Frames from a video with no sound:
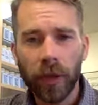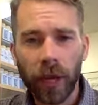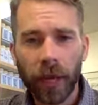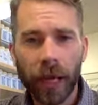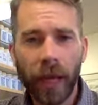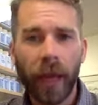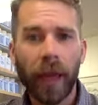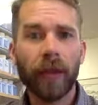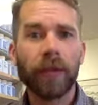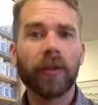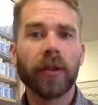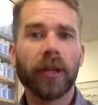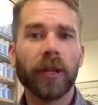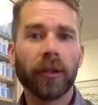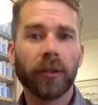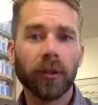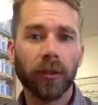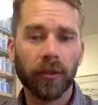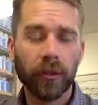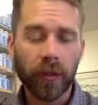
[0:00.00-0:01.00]
kind of
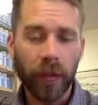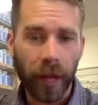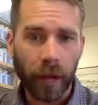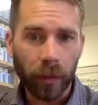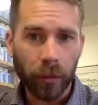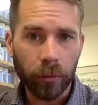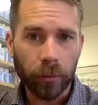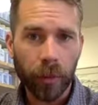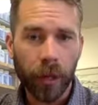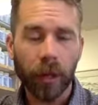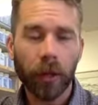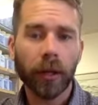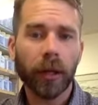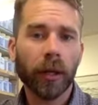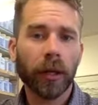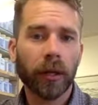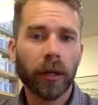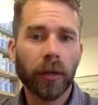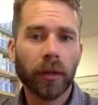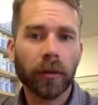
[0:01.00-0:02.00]
heaviness, of down bearing
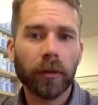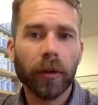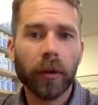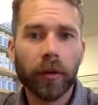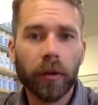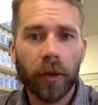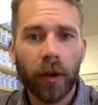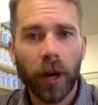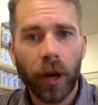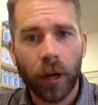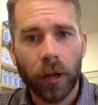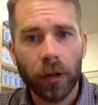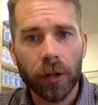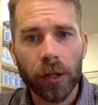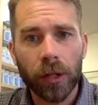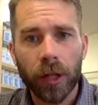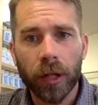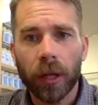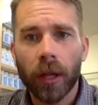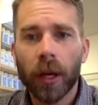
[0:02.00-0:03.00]
of their
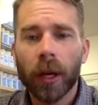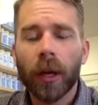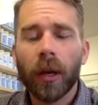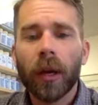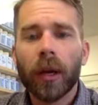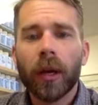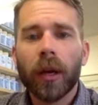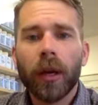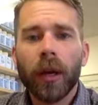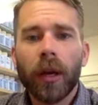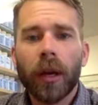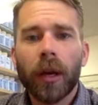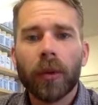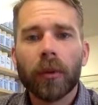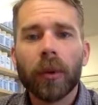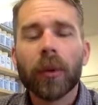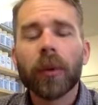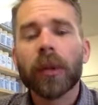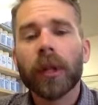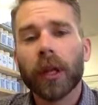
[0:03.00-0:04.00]
energy. And
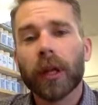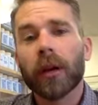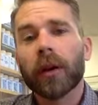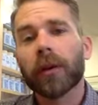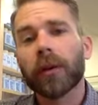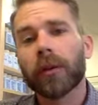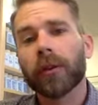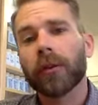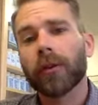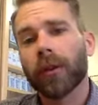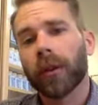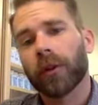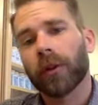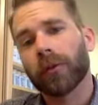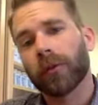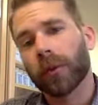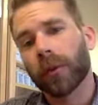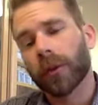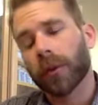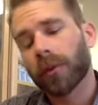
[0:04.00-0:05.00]
we would link all those things
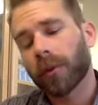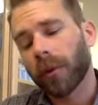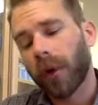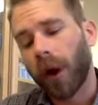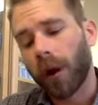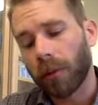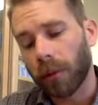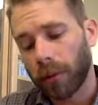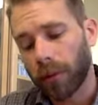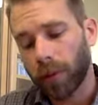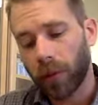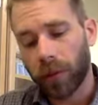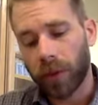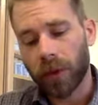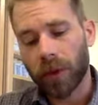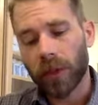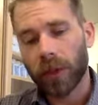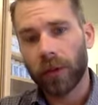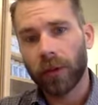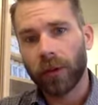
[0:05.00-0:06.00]
with the problem of the
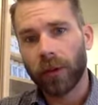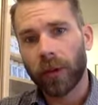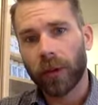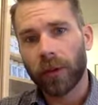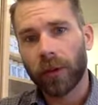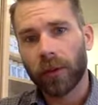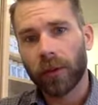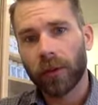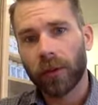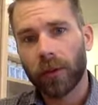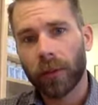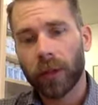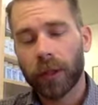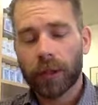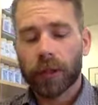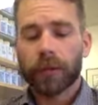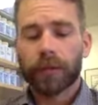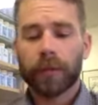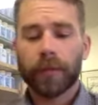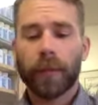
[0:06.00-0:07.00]
chi sinking too
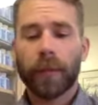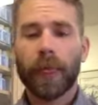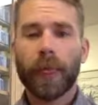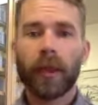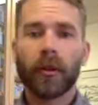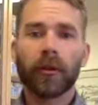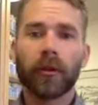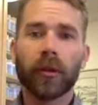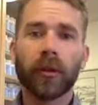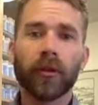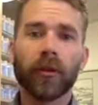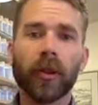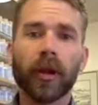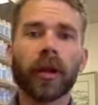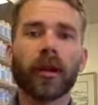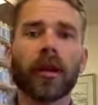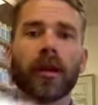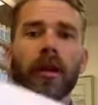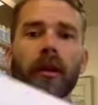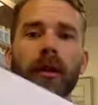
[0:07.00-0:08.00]
much. So let's take
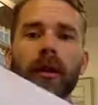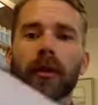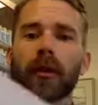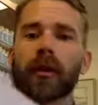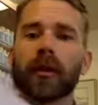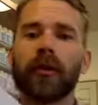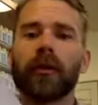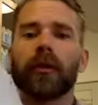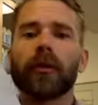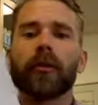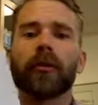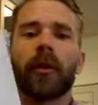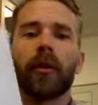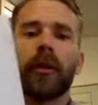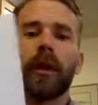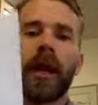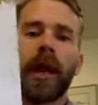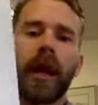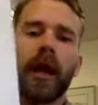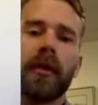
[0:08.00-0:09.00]
a look. This is what we
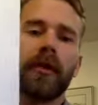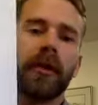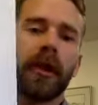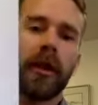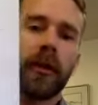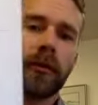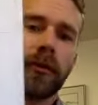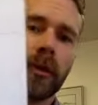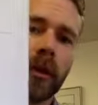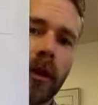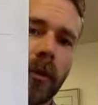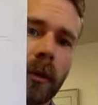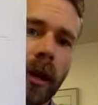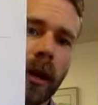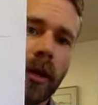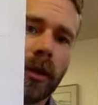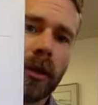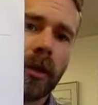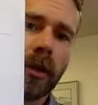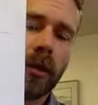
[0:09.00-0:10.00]
have now for our
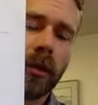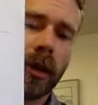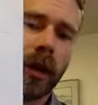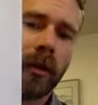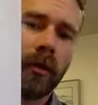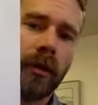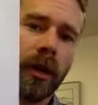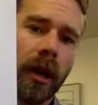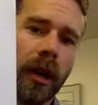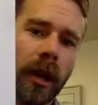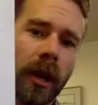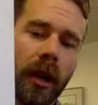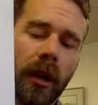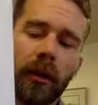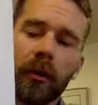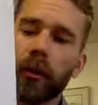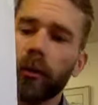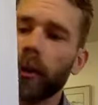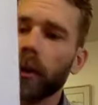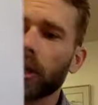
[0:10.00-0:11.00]
patient. We have
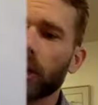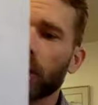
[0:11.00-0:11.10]
too much